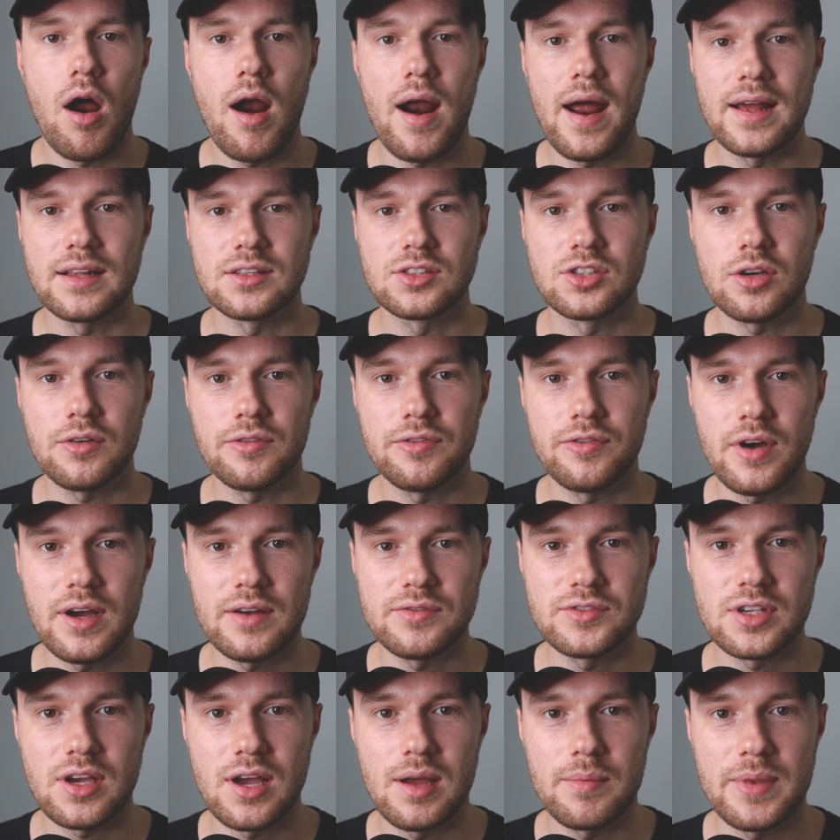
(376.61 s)
All right, top
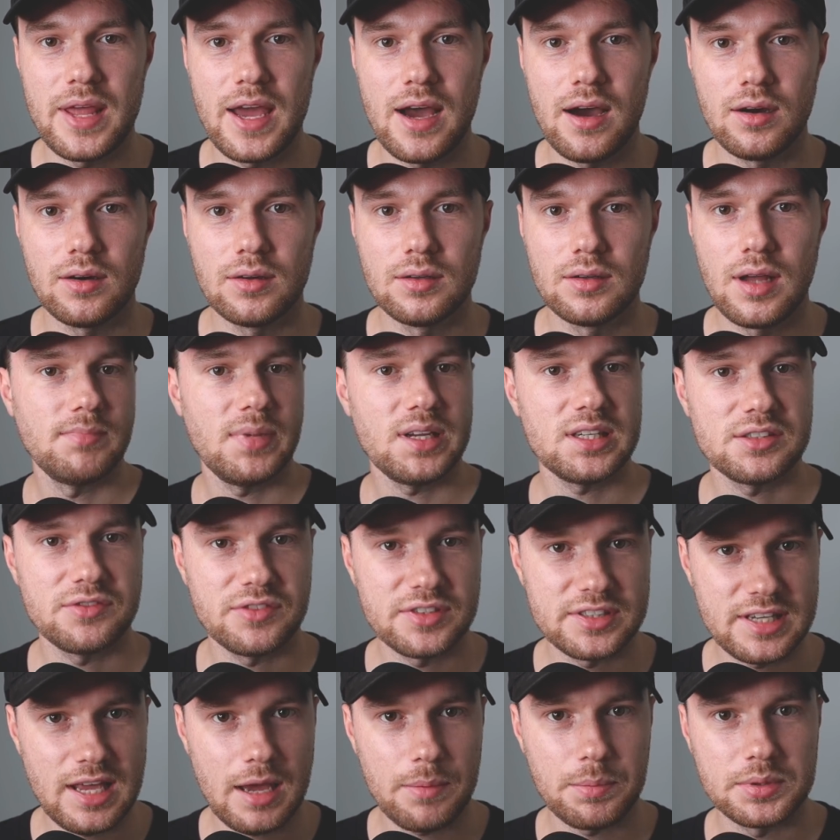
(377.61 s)
5 time now. Max
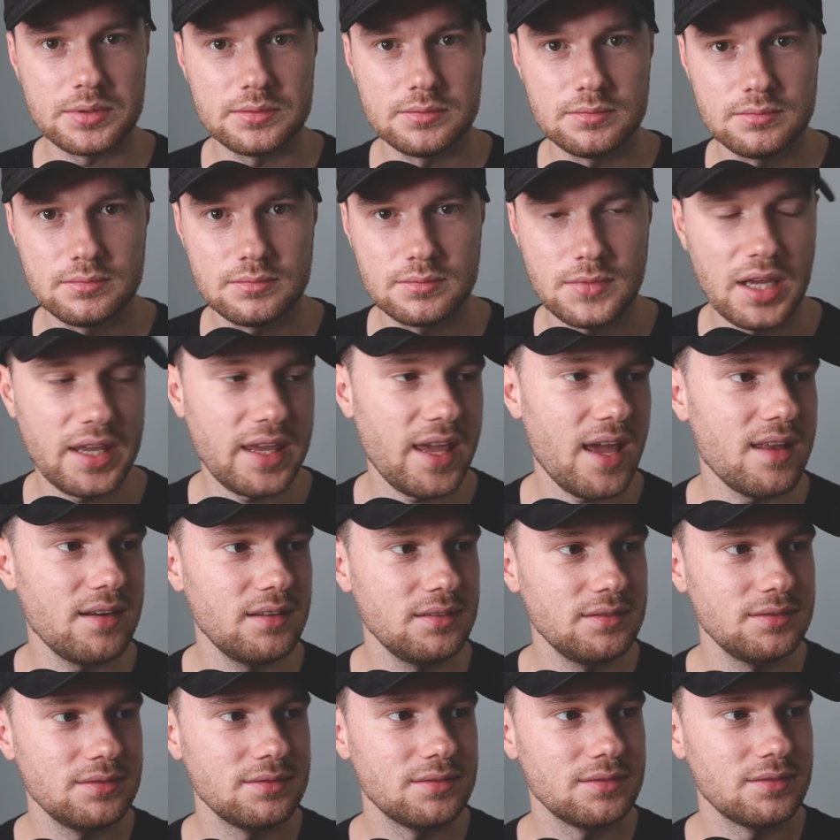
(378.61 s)
Verstappen.
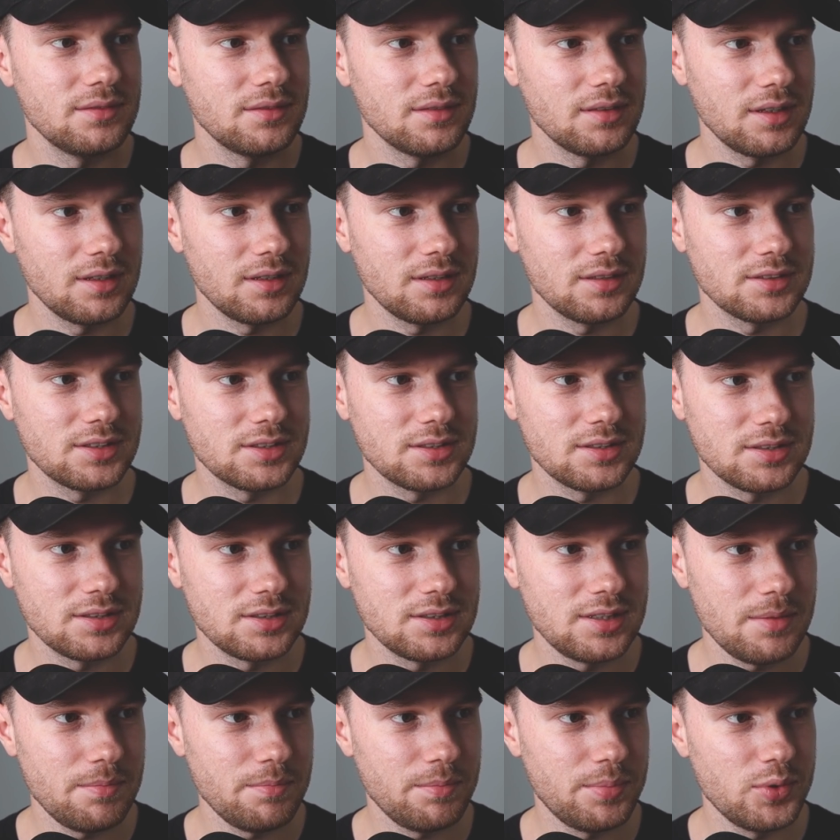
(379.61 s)
Again,
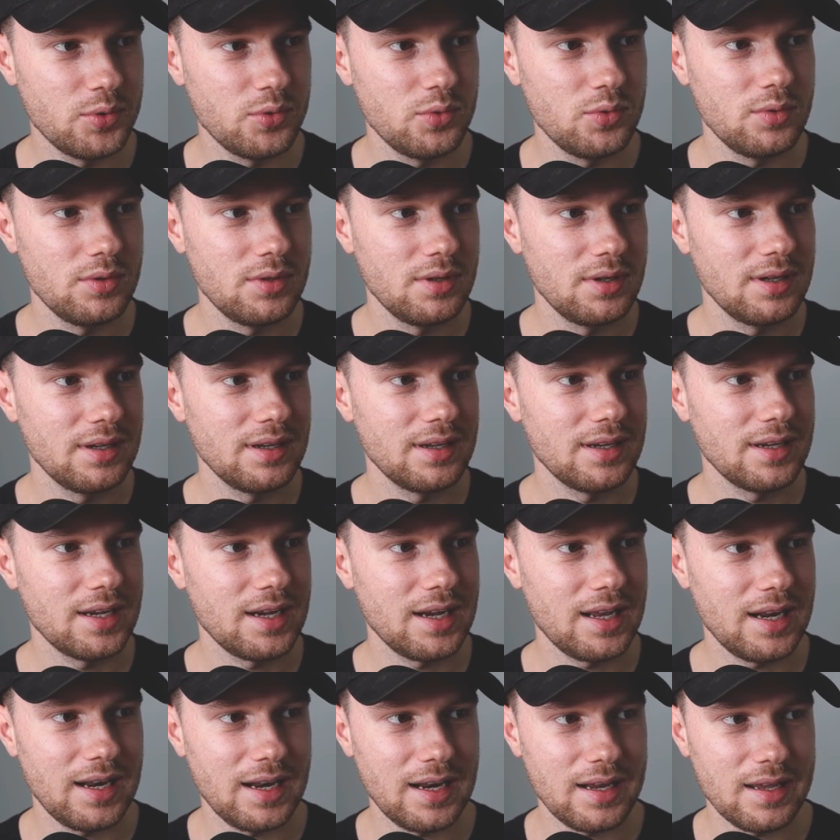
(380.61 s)
simple,
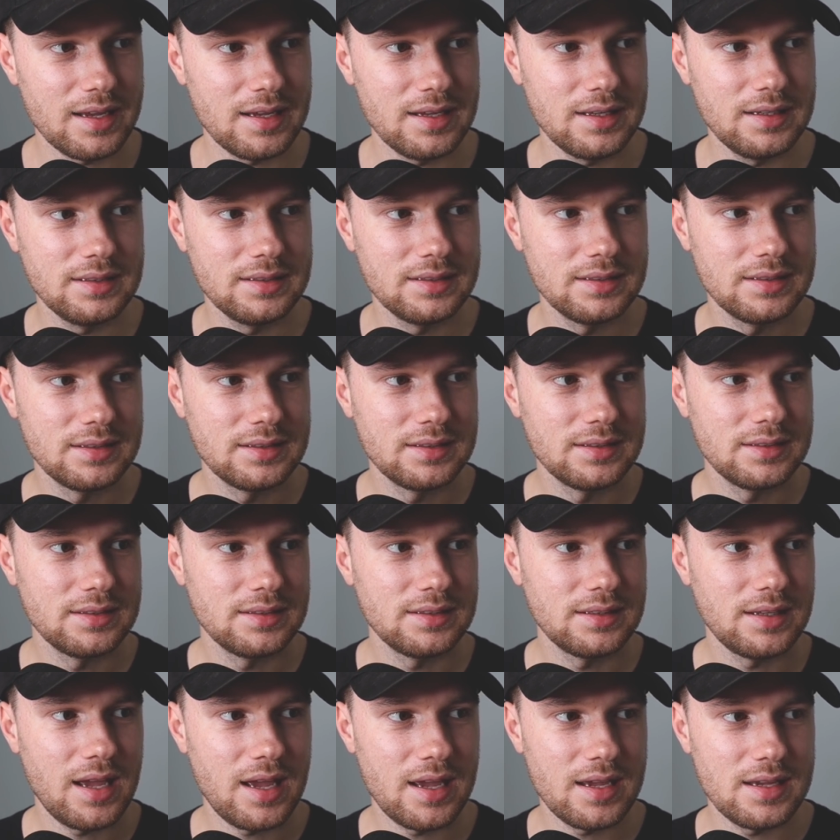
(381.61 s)
clean,
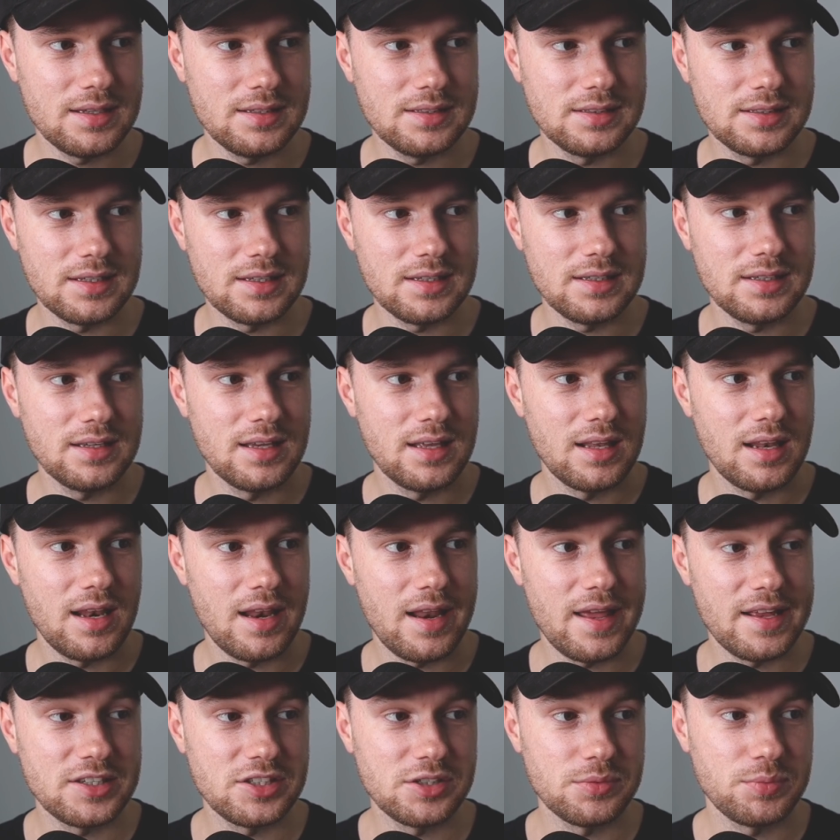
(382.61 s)
easy,
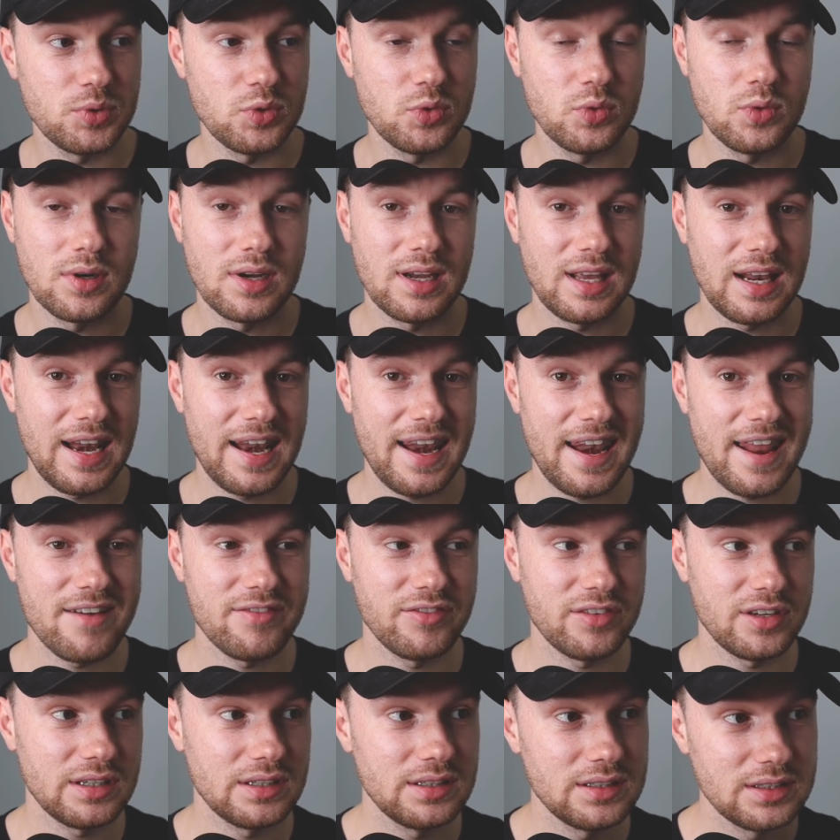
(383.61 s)
legible,
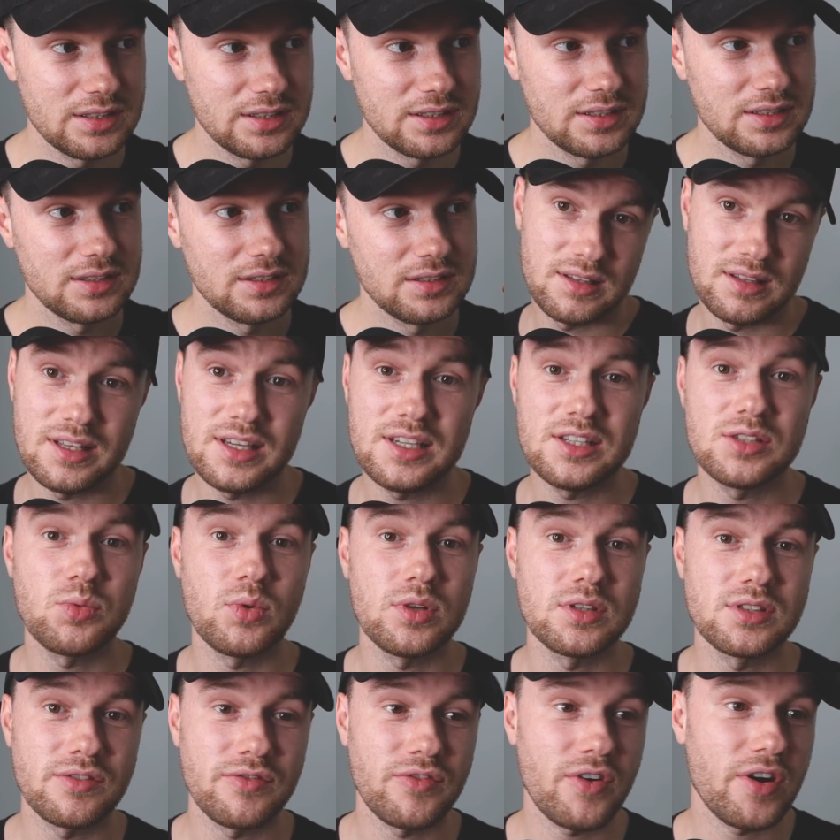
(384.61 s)
clever. These
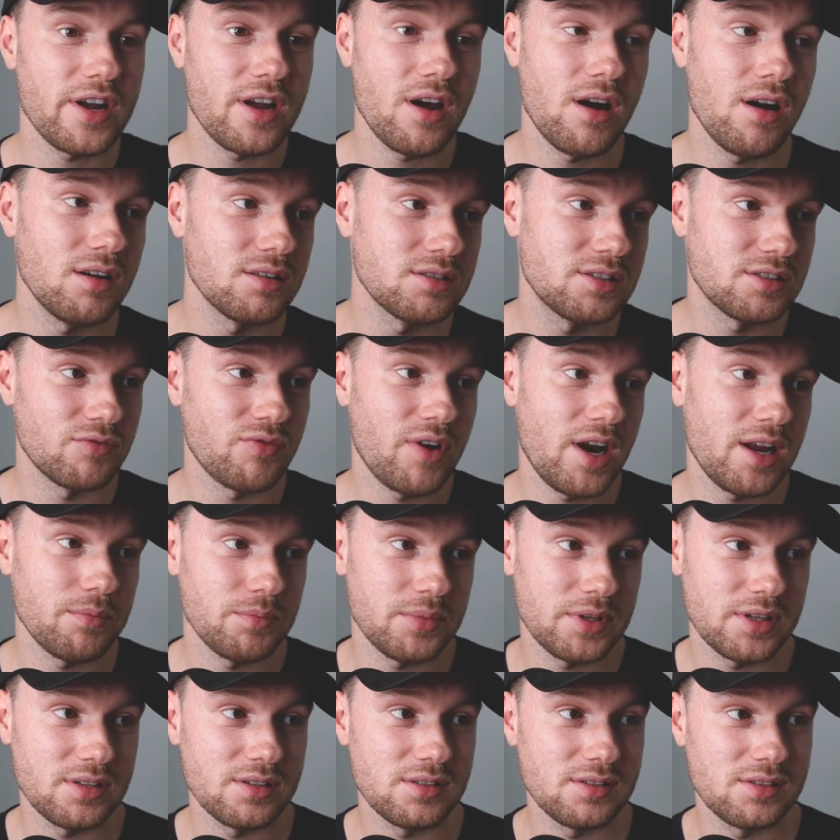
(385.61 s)
ones are very hard to rank
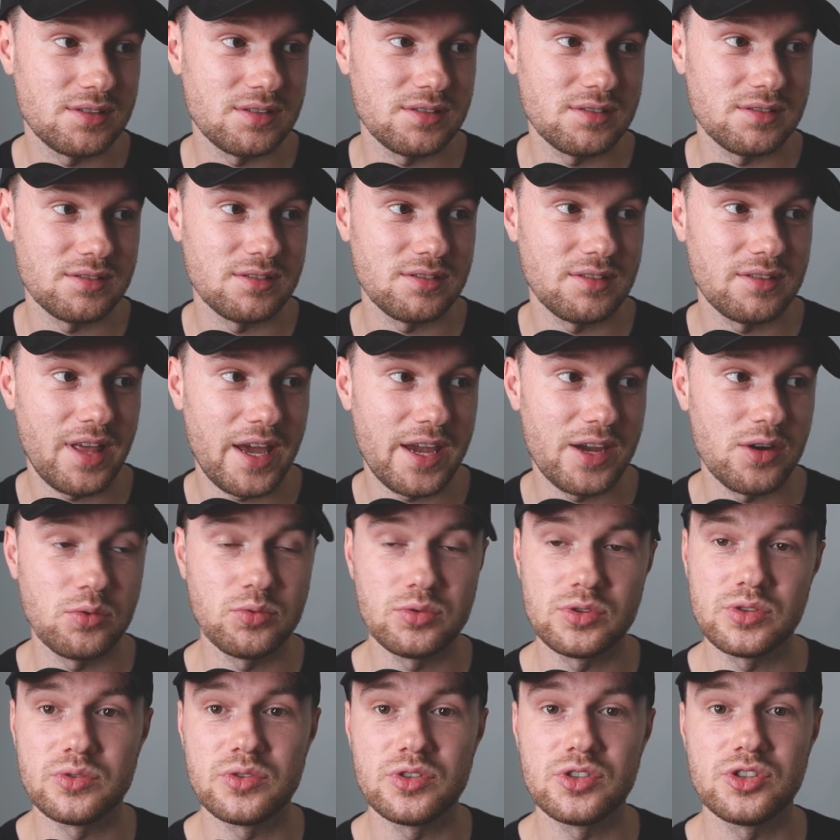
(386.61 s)
because they all
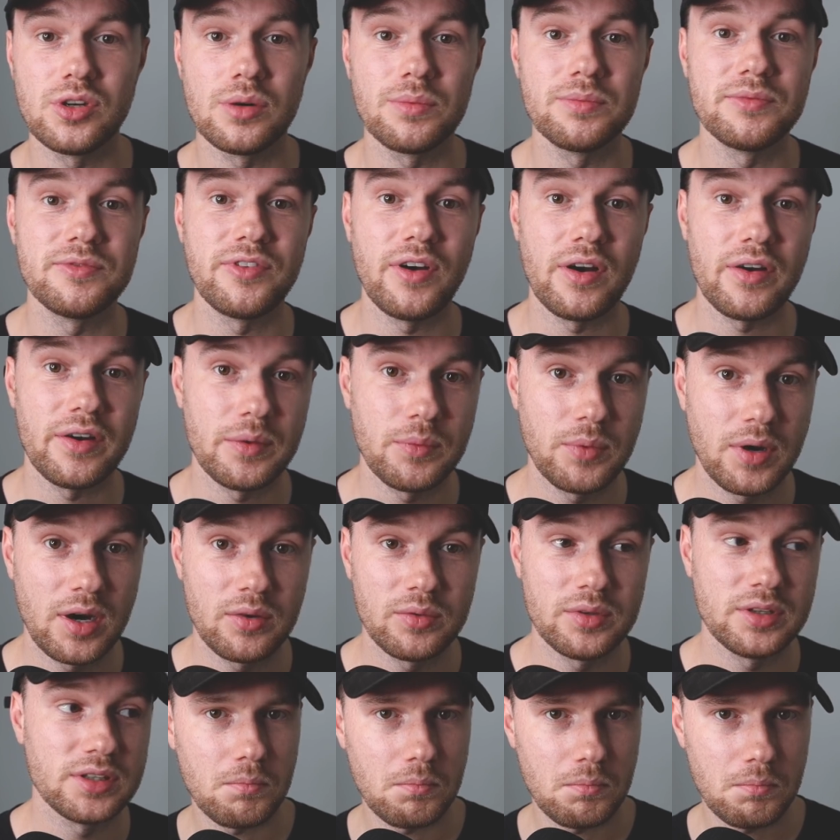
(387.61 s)
do the job very
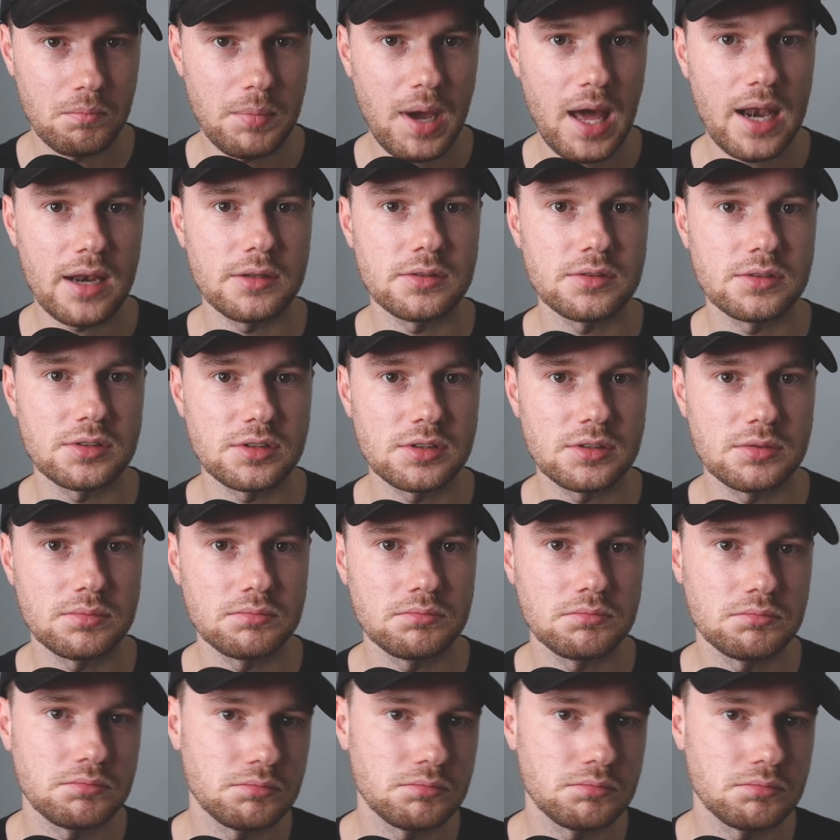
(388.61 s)
well. Balanced.